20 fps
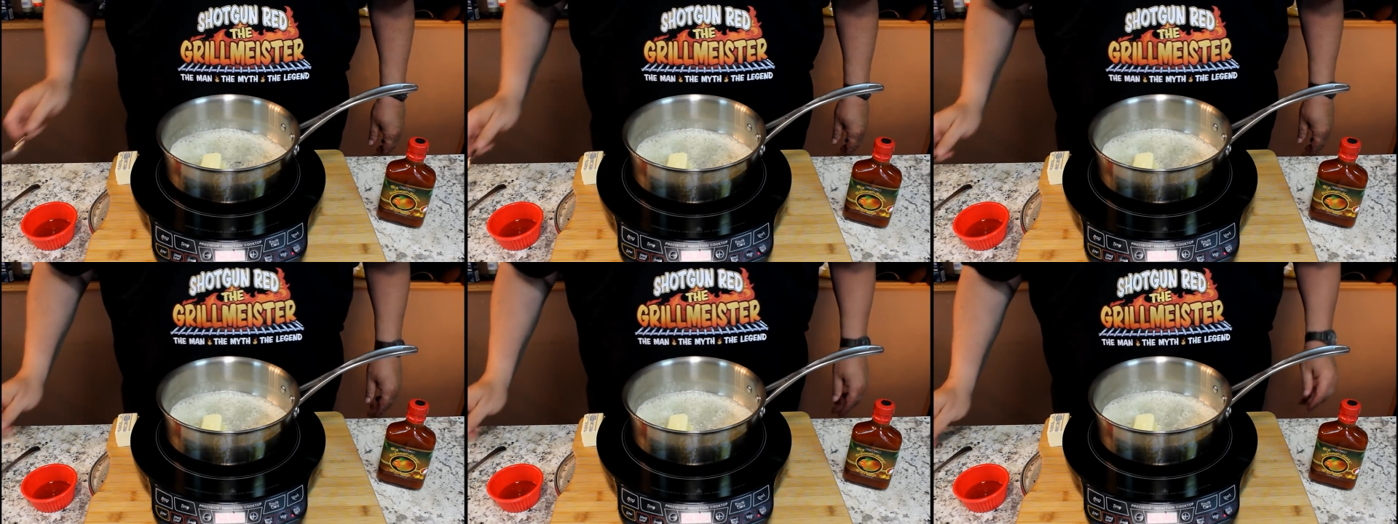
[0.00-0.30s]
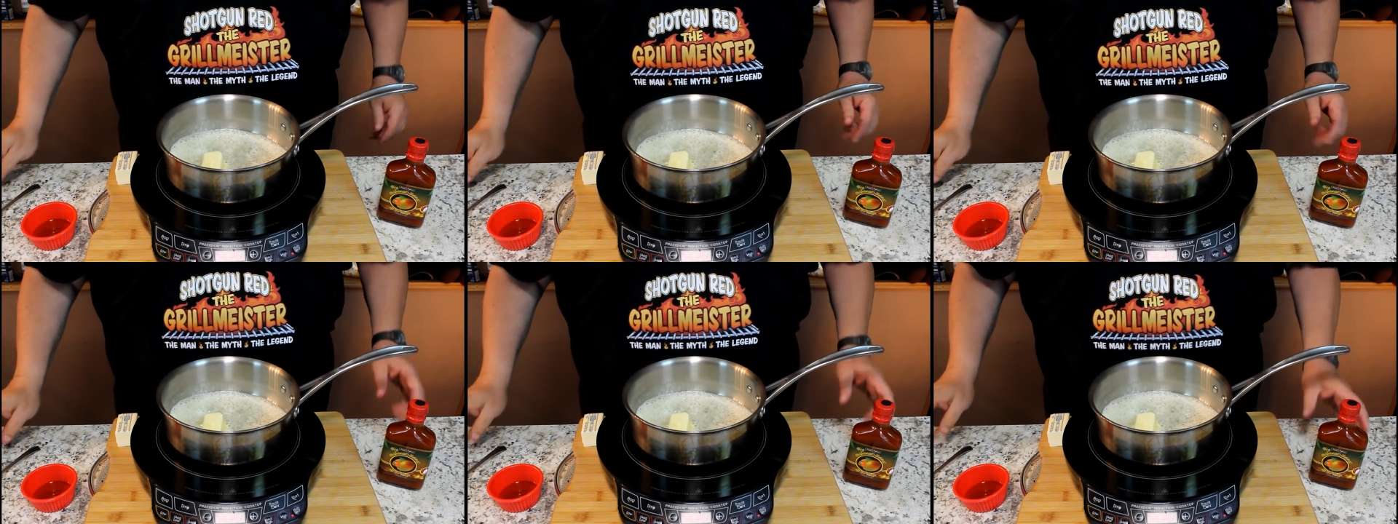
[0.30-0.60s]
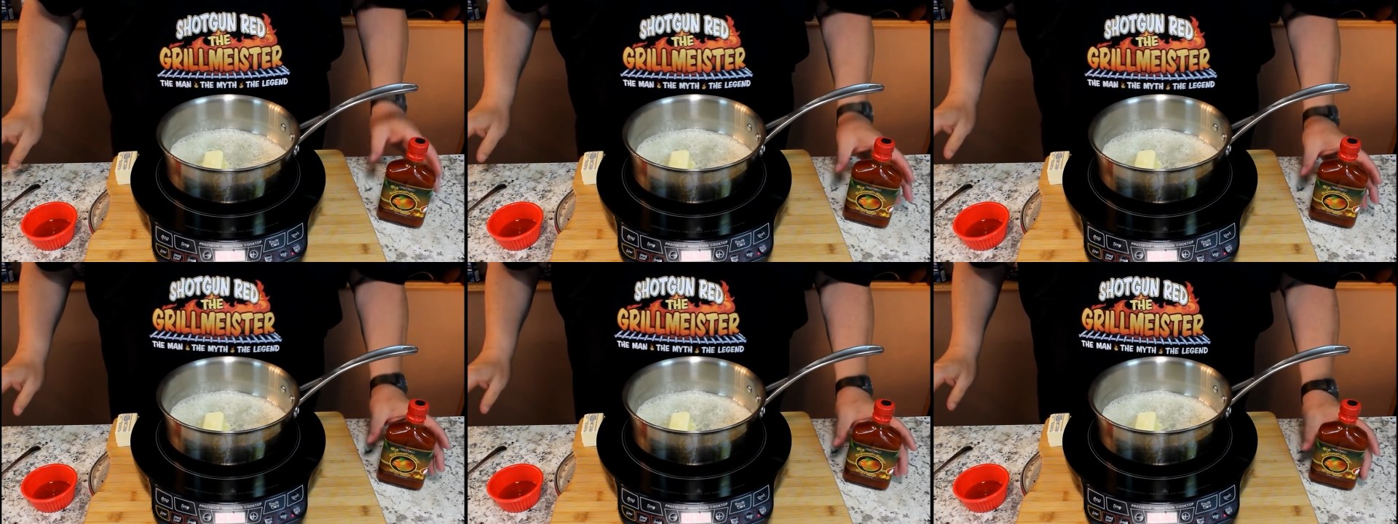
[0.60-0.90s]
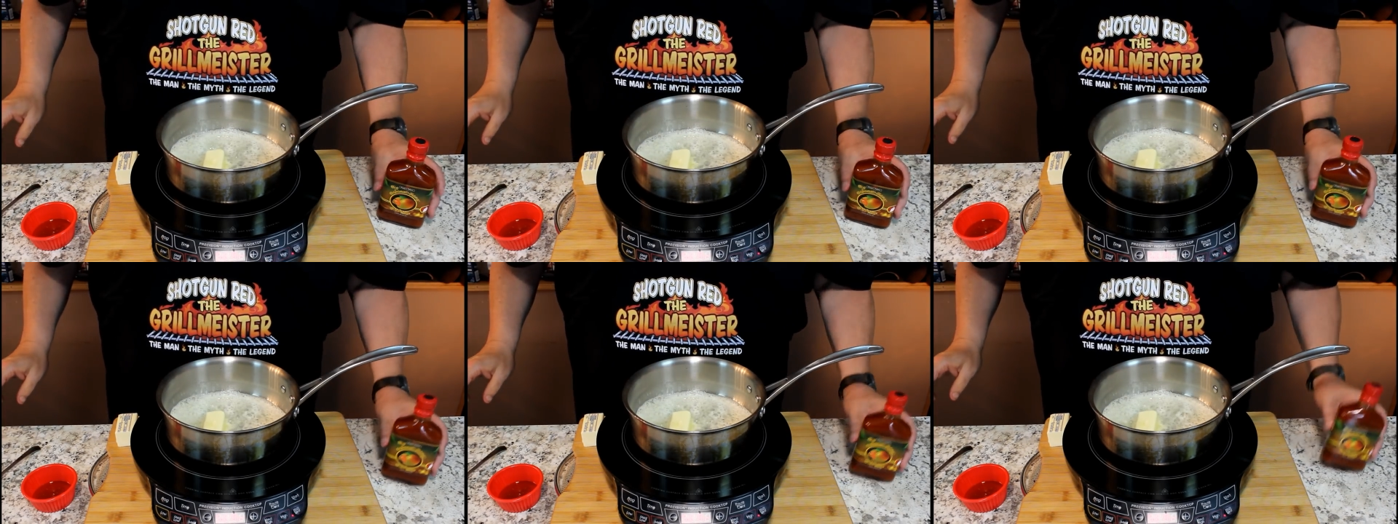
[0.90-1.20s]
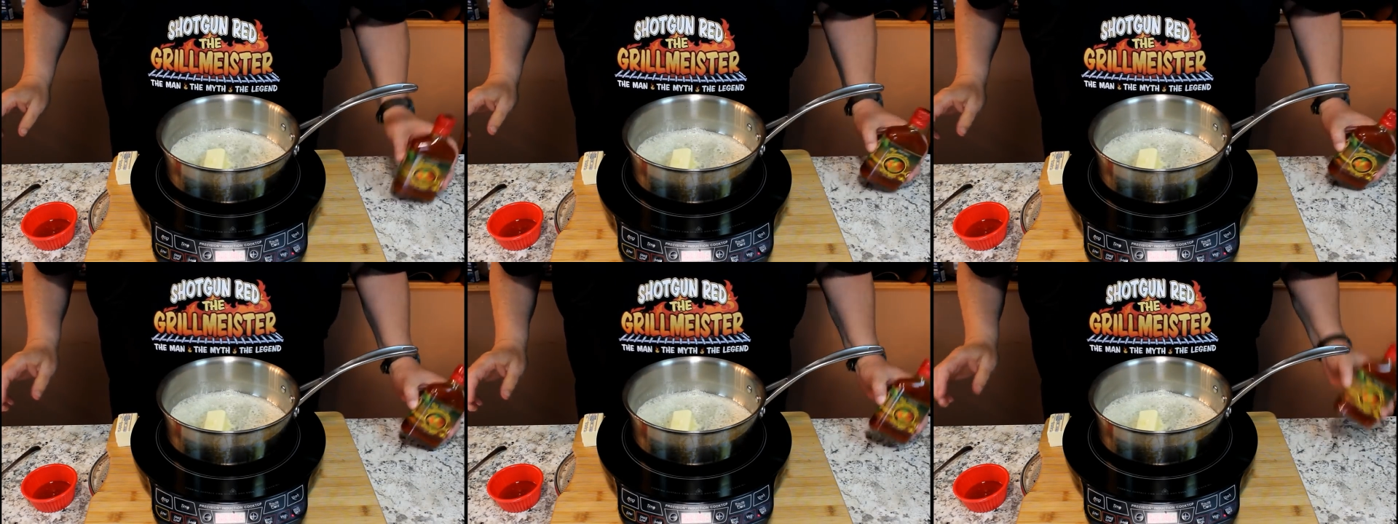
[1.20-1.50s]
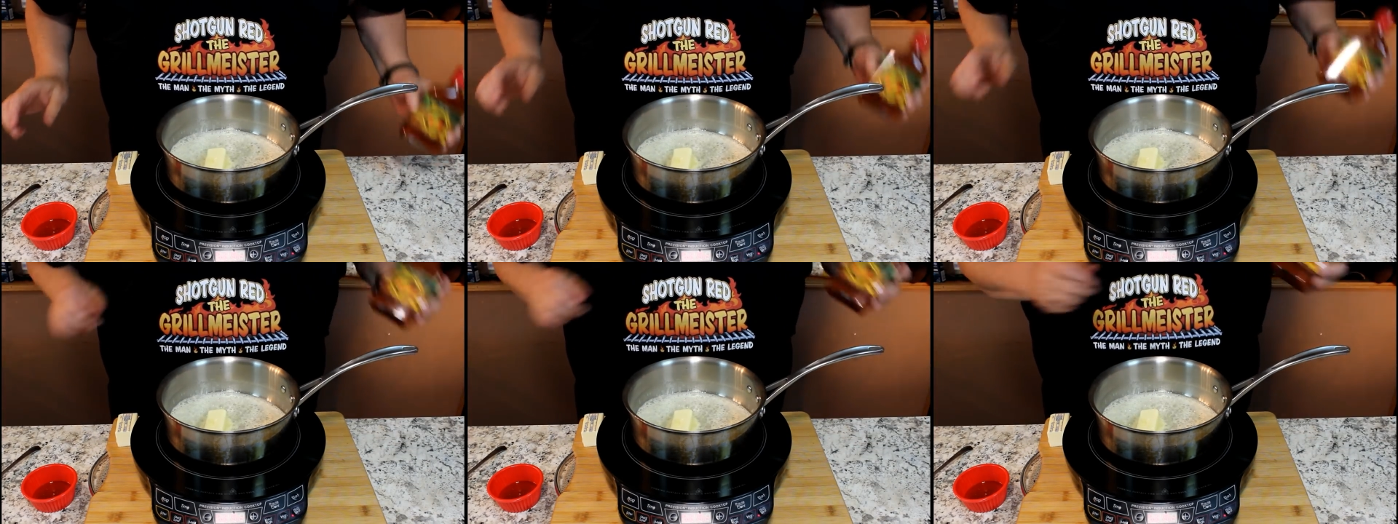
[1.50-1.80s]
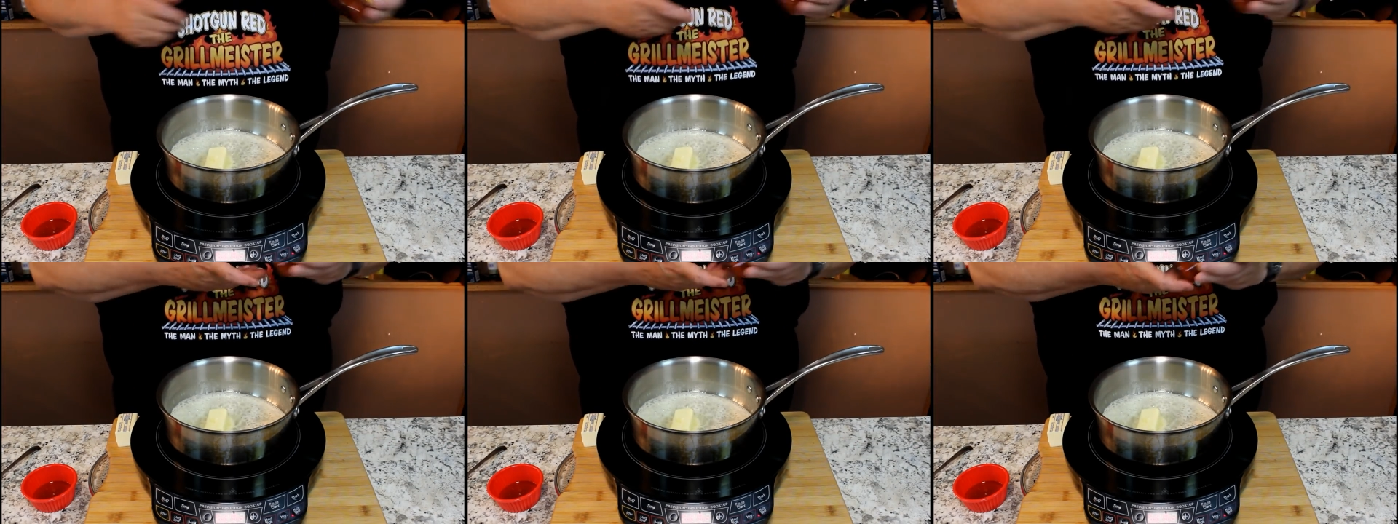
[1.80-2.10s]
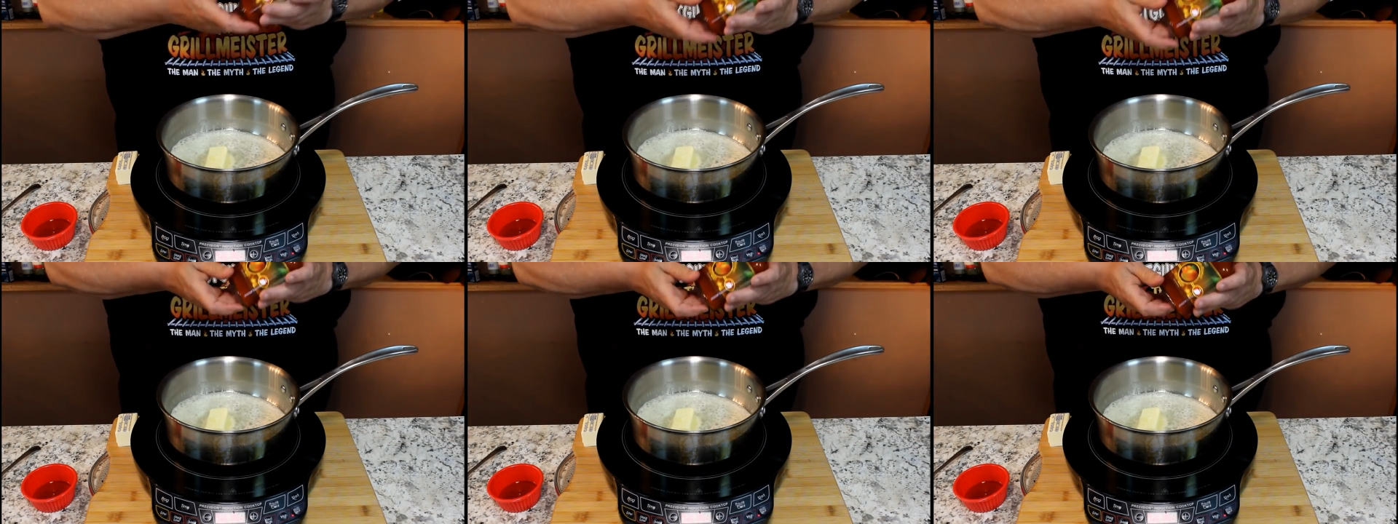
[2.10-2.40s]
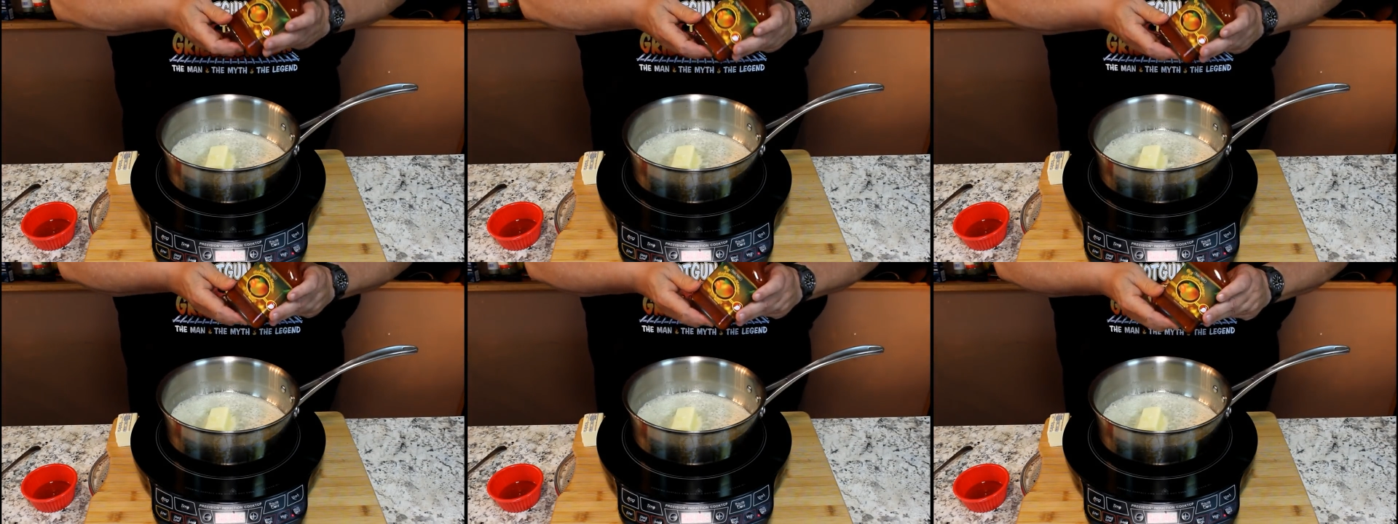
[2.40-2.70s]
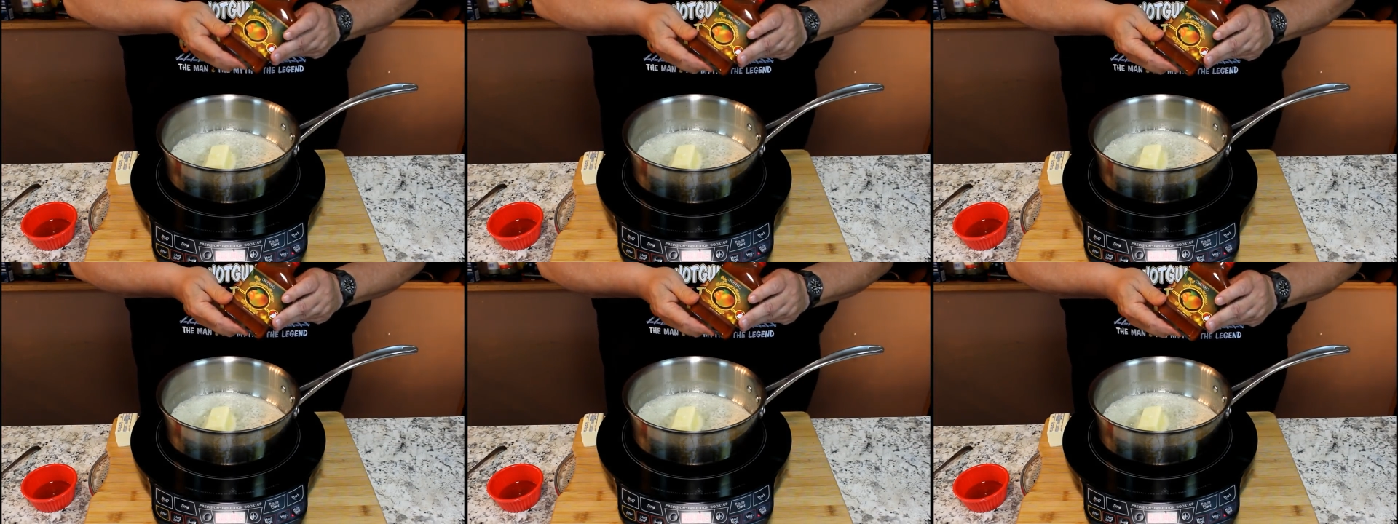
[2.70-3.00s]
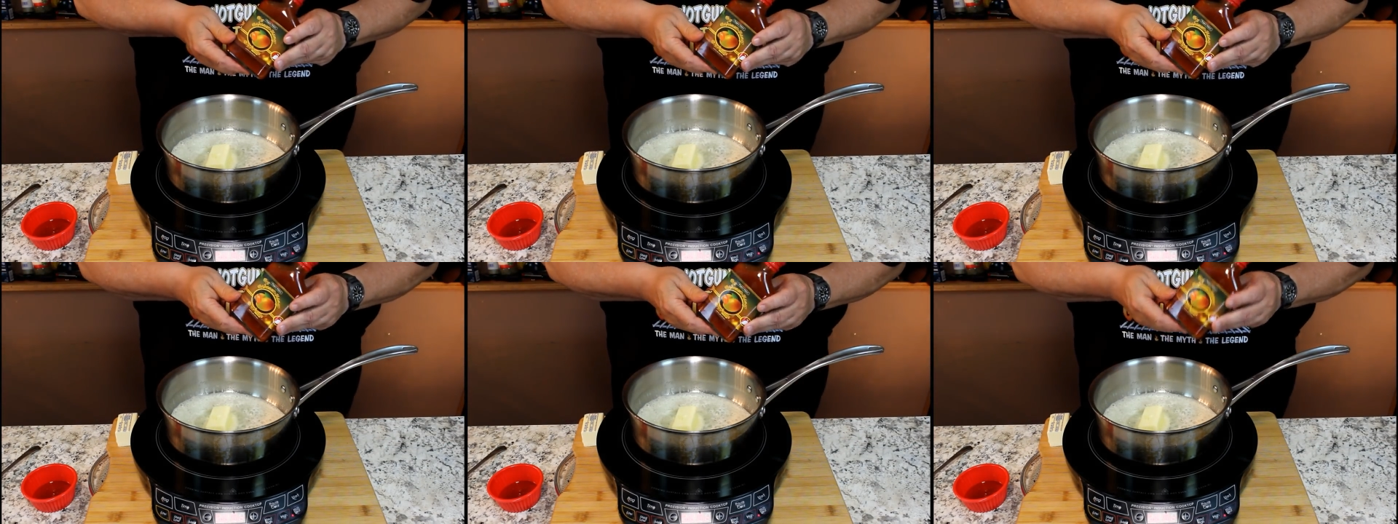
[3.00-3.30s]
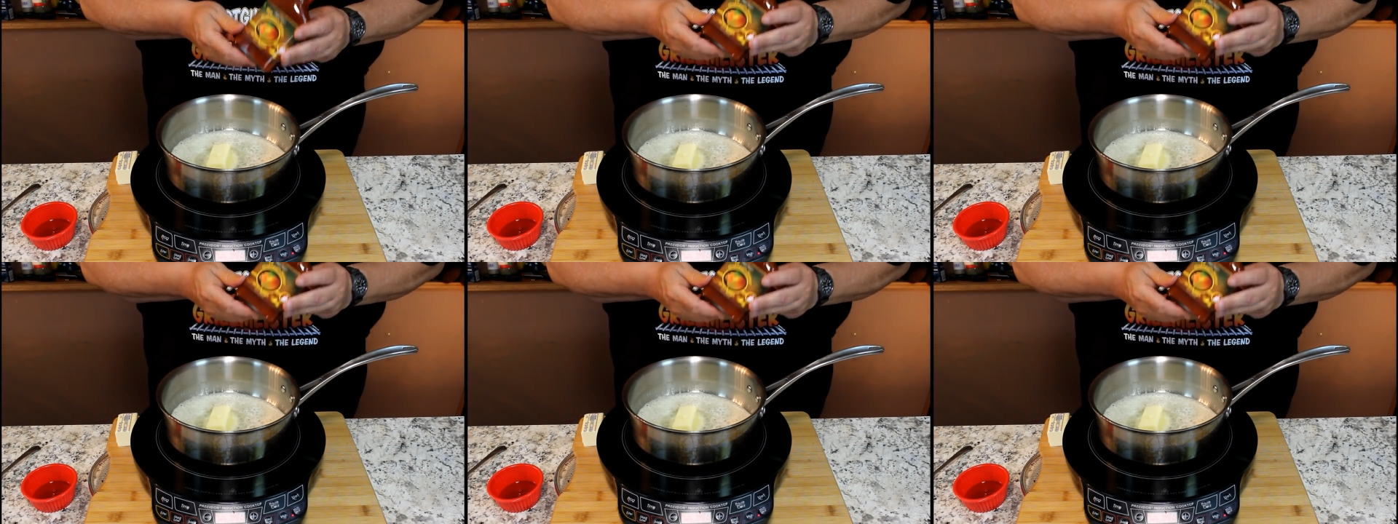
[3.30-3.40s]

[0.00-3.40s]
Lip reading: No face is visible, so there are no lips to read.